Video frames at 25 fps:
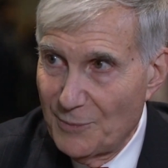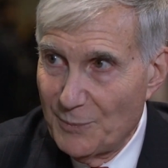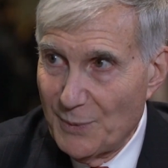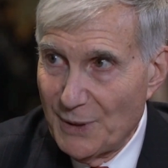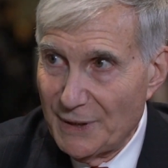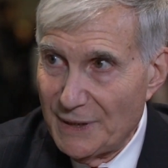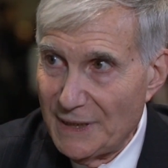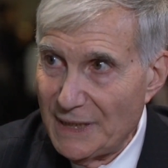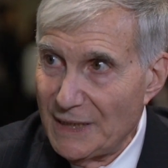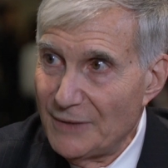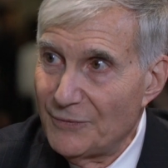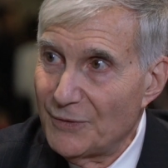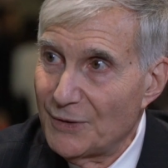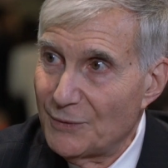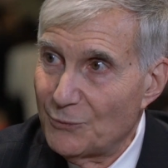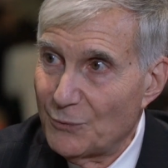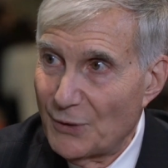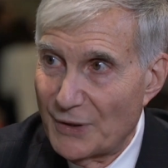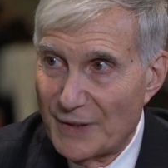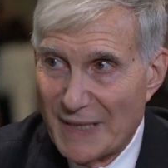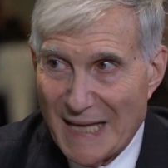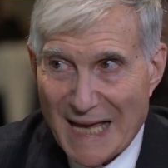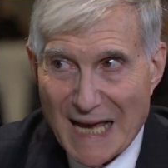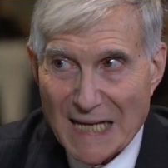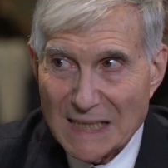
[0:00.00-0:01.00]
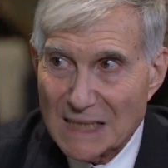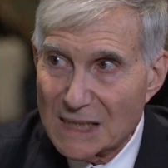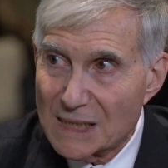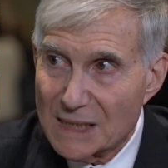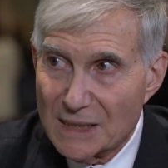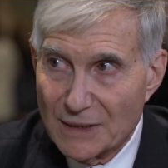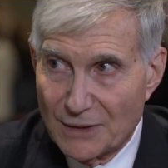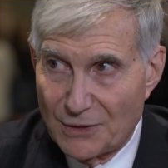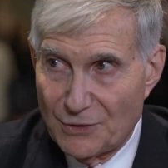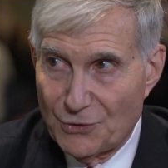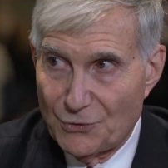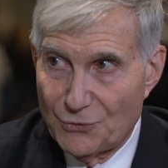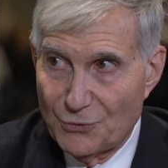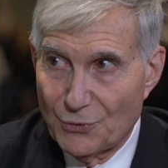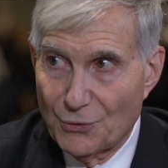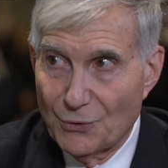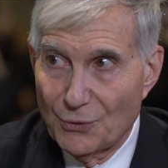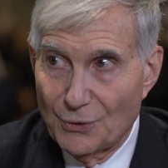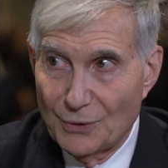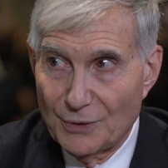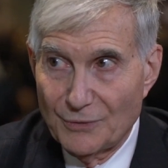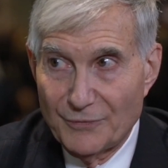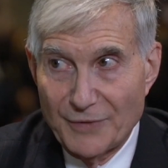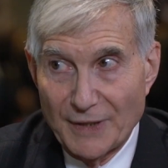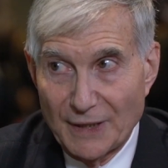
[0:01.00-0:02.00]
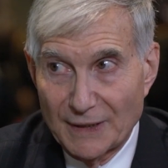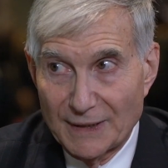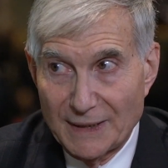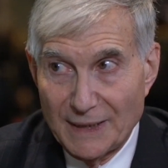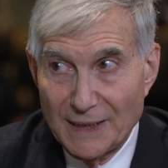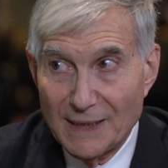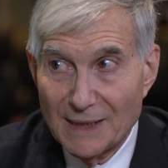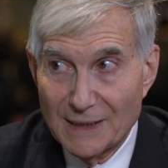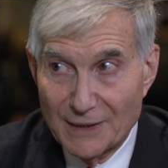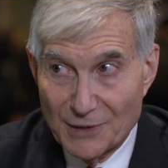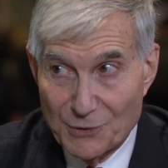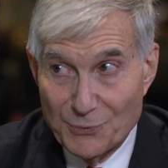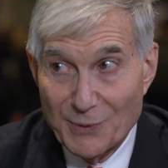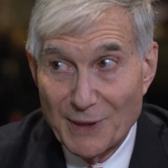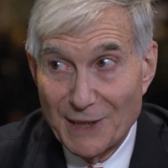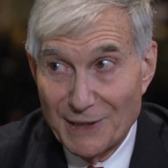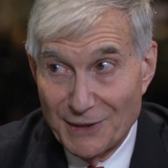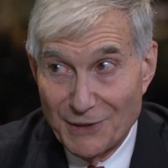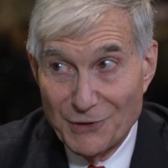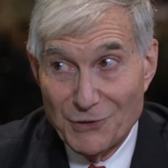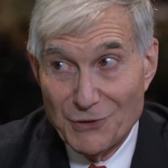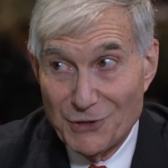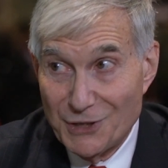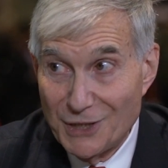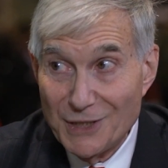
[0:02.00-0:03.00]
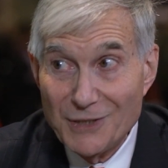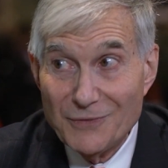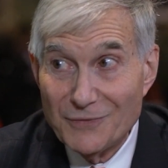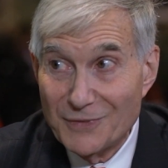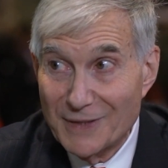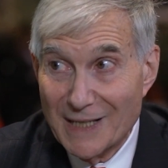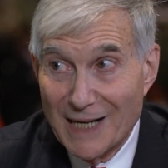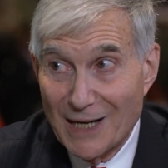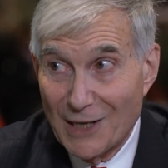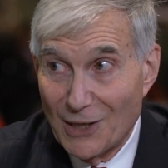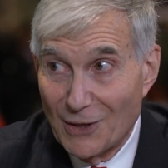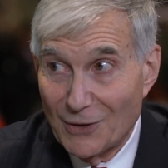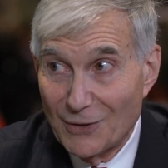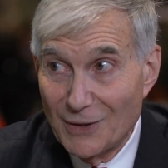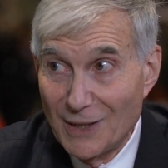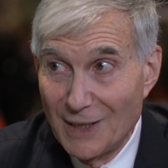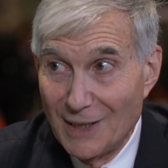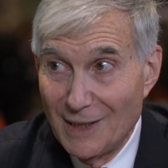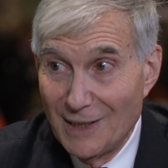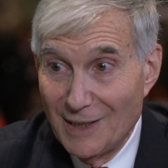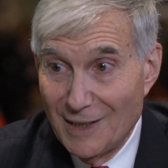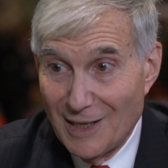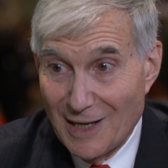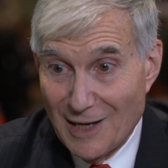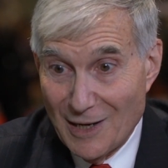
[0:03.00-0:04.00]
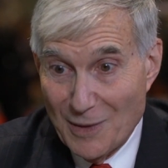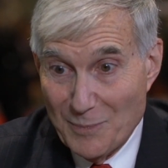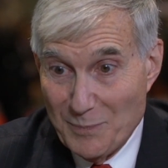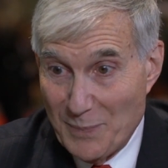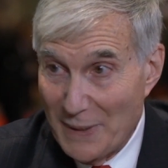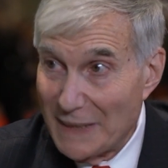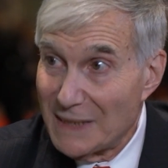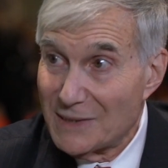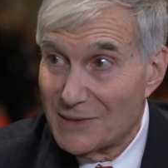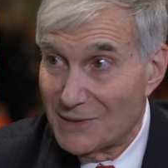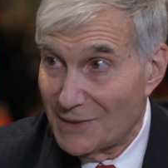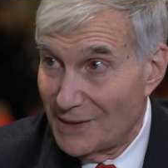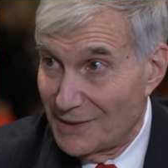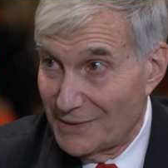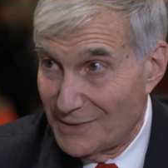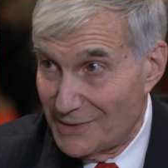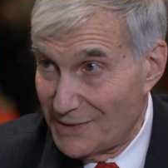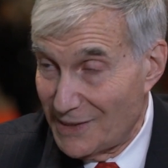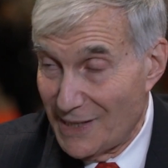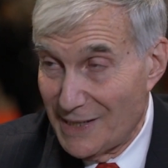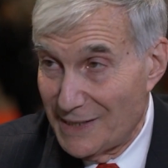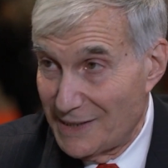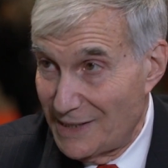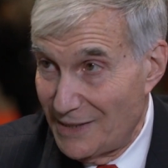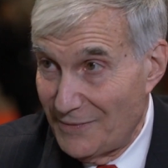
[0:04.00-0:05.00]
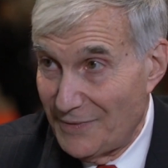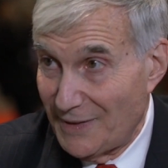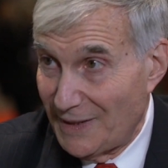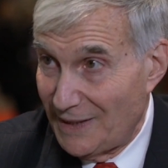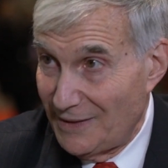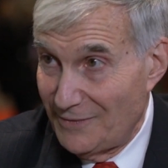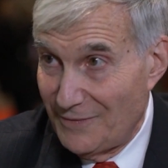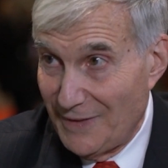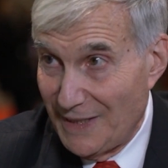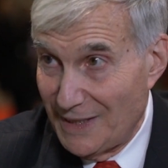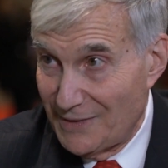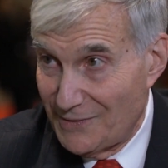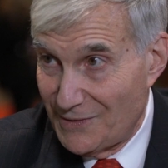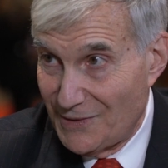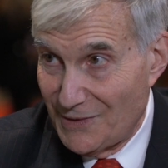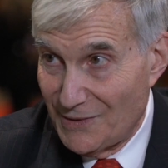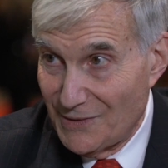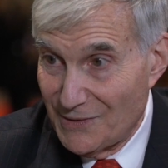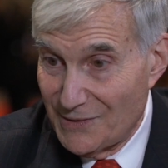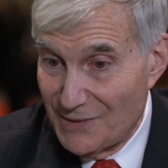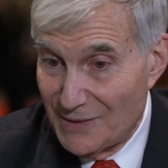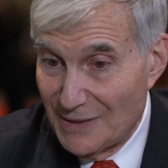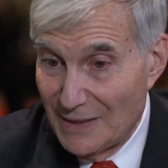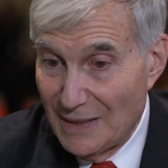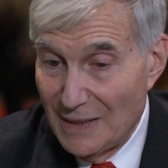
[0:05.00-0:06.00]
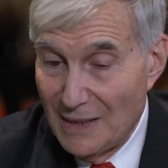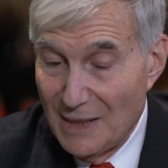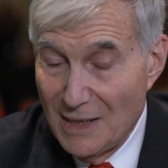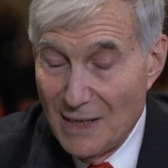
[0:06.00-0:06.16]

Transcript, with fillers: But even with excellent control of L D L, as we can achieve now uh, based on scientific advances,